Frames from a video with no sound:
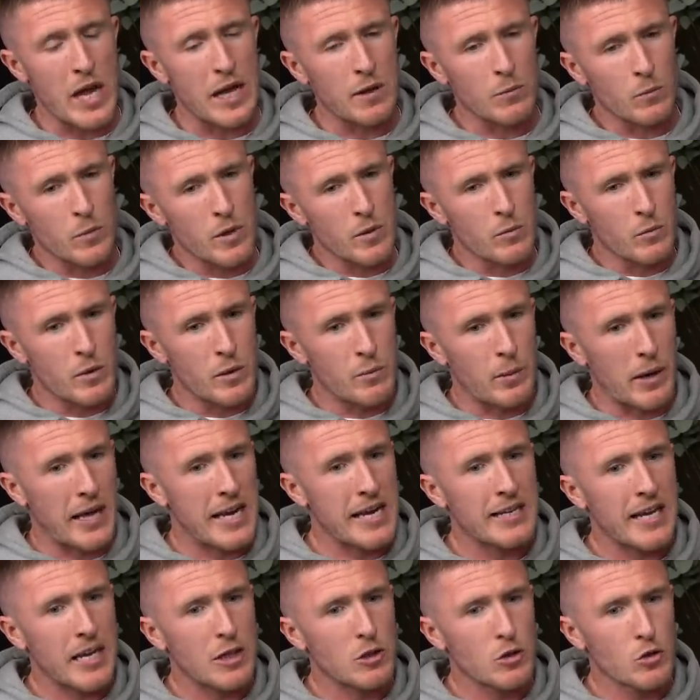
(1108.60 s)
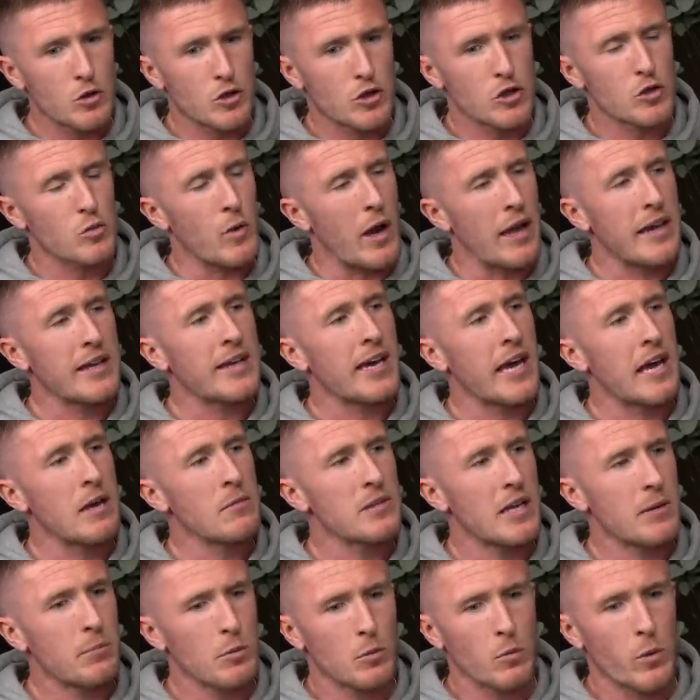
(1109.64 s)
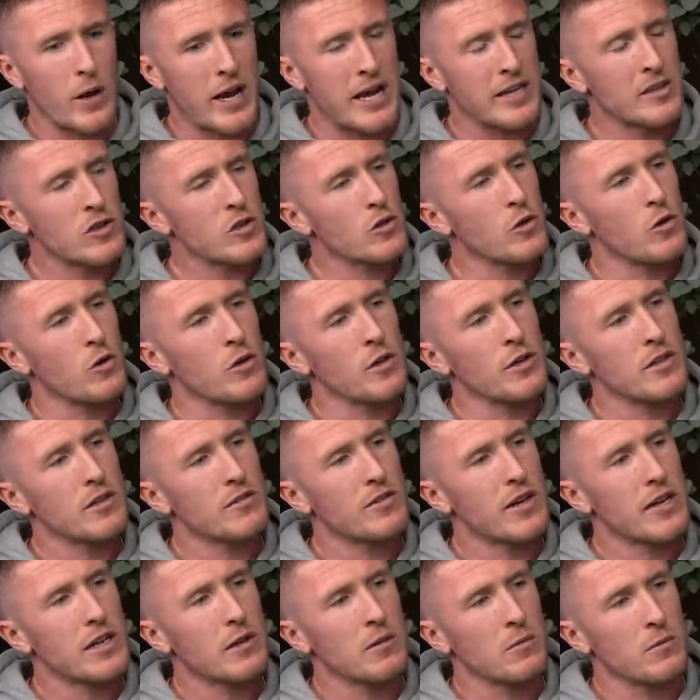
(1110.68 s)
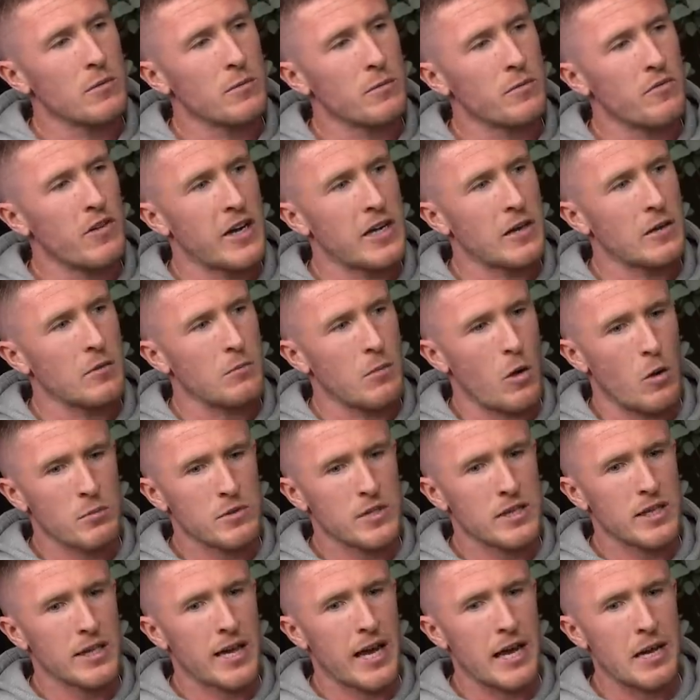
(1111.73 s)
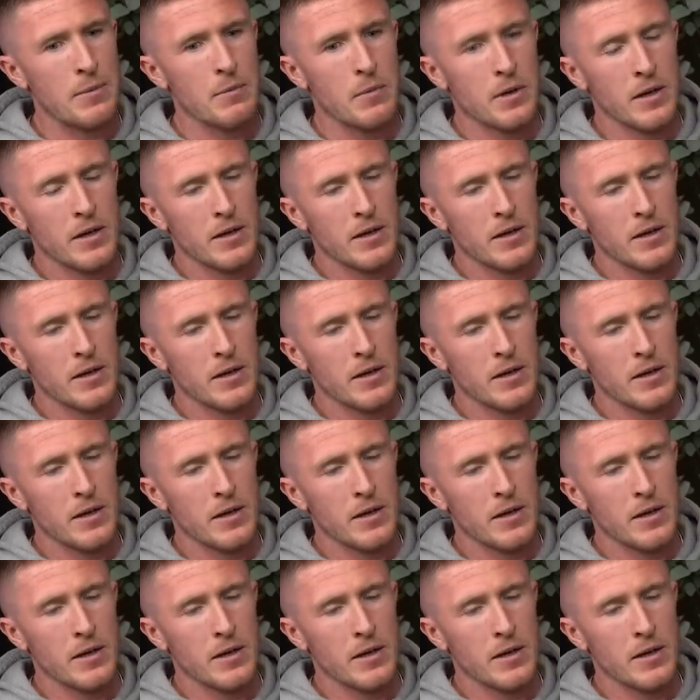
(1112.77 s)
we played like just as well in games, lad, but we weren't scoring at the vital moment of the game.